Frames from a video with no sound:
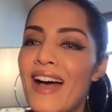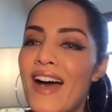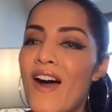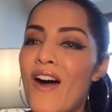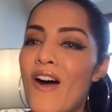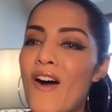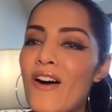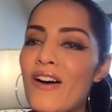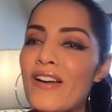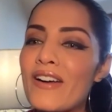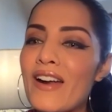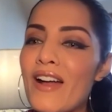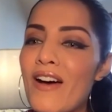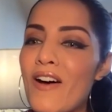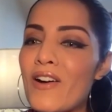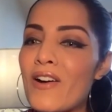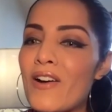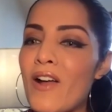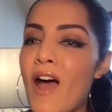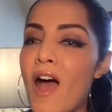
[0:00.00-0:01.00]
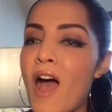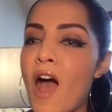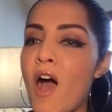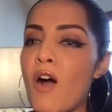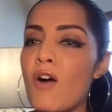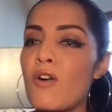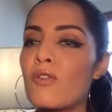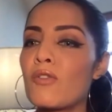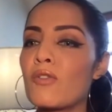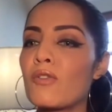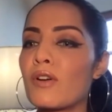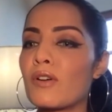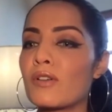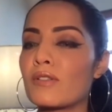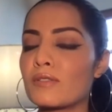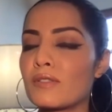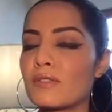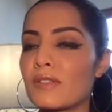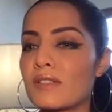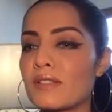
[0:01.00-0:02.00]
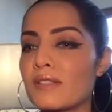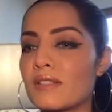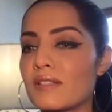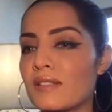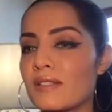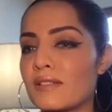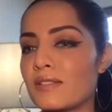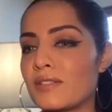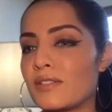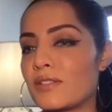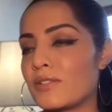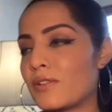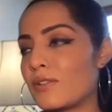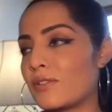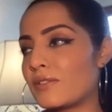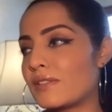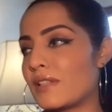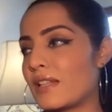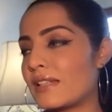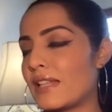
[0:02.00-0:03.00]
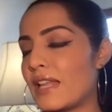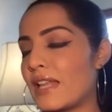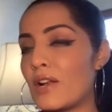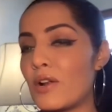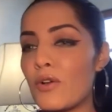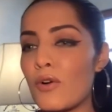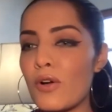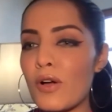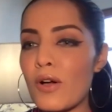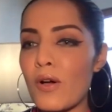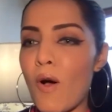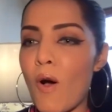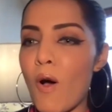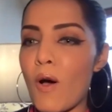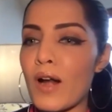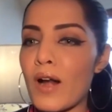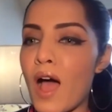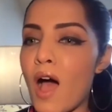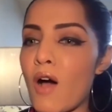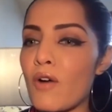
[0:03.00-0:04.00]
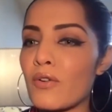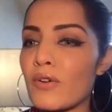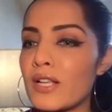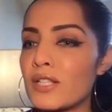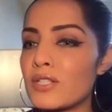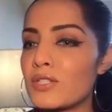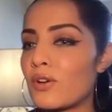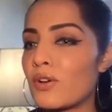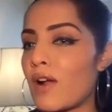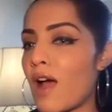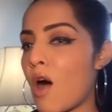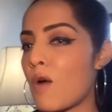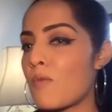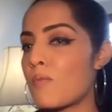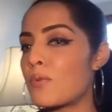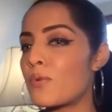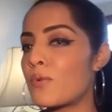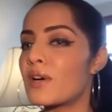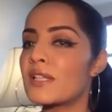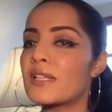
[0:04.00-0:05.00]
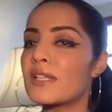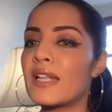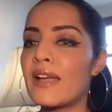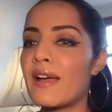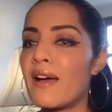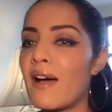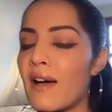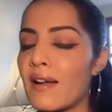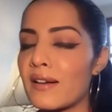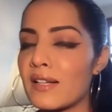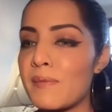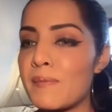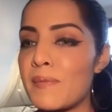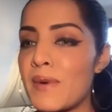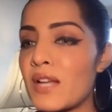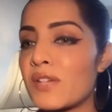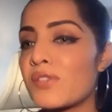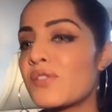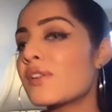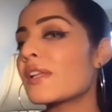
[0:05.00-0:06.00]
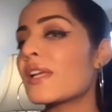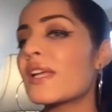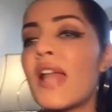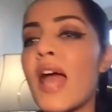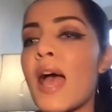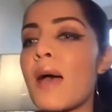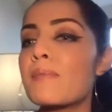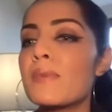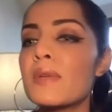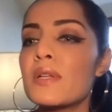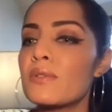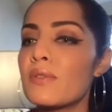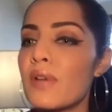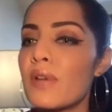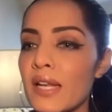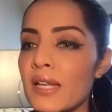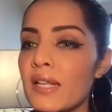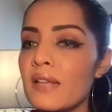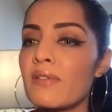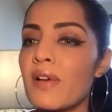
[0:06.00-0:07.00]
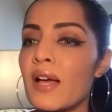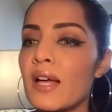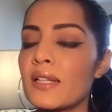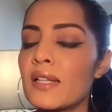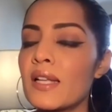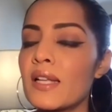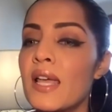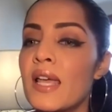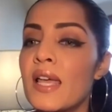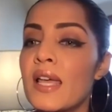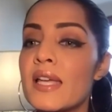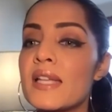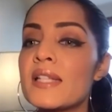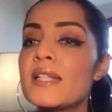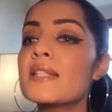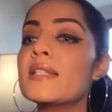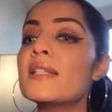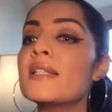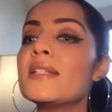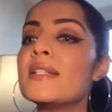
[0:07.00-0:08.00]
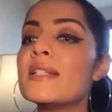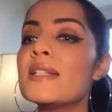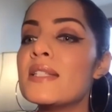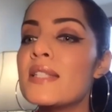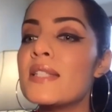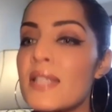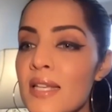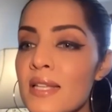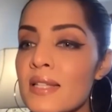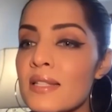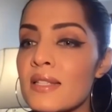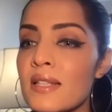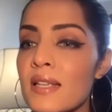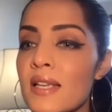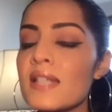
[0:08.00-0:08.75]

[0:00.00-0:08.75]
or or how uh, you know they look or how rich or how poor they are depression can happen to anyone it is a disease.